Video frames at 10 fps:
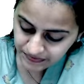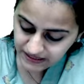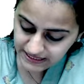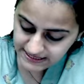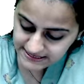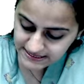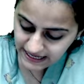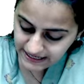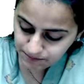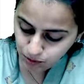is
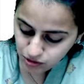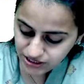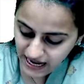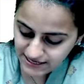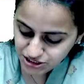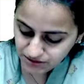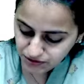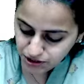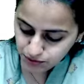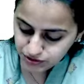like potassium.
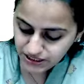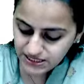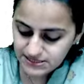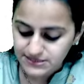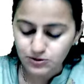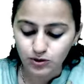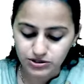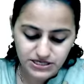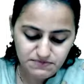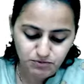QT is
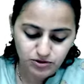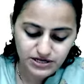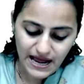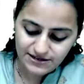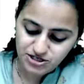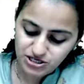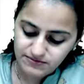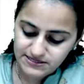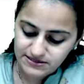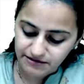OT, potassium
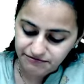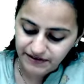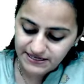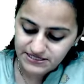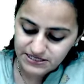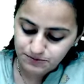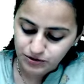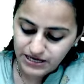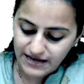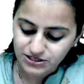is affected,
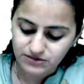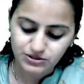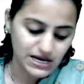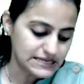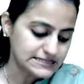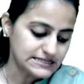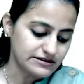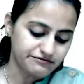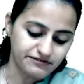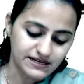potassium channels are
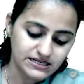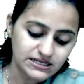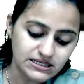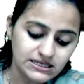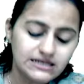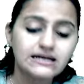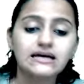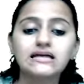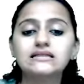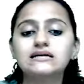affected
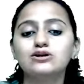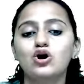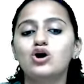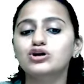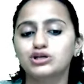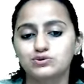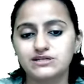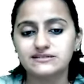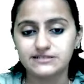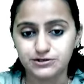in the long QT
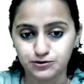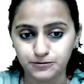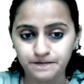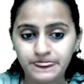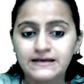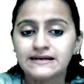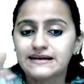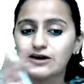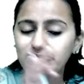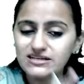syndrome.
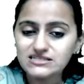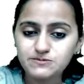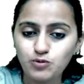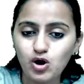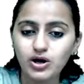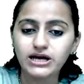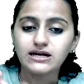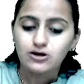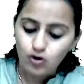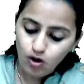Now, this boy
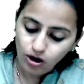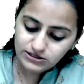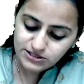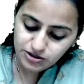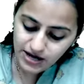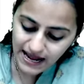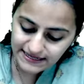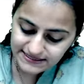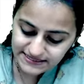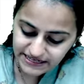also
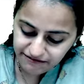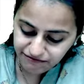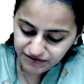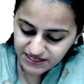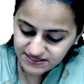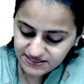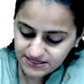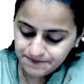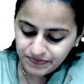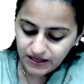has deafness
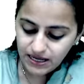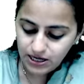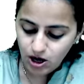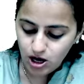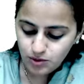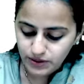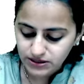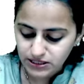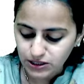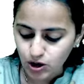along with
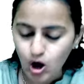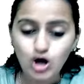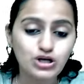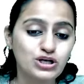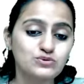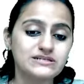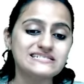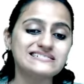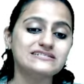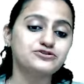the long QT
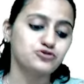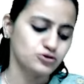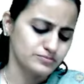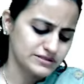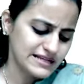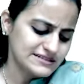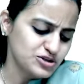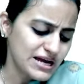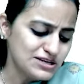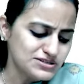syndrome. So,
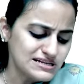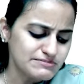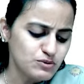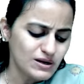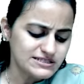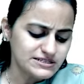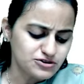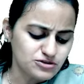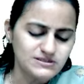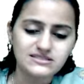can you tell me what
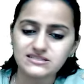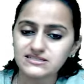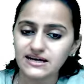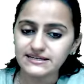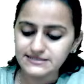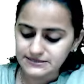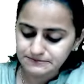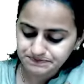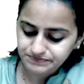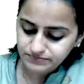syndrome is this, guys?
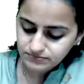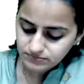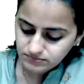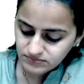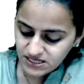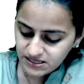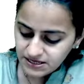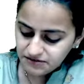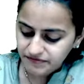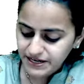
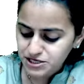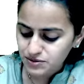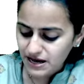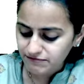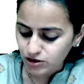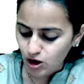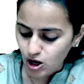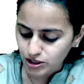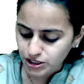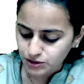When you have
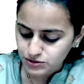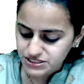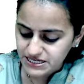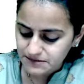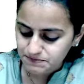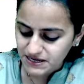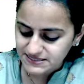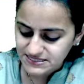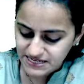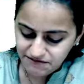long QT
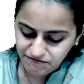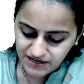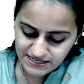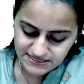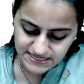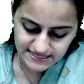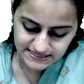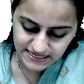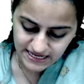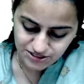plus deafness,
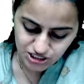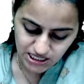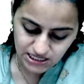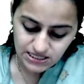SNHL,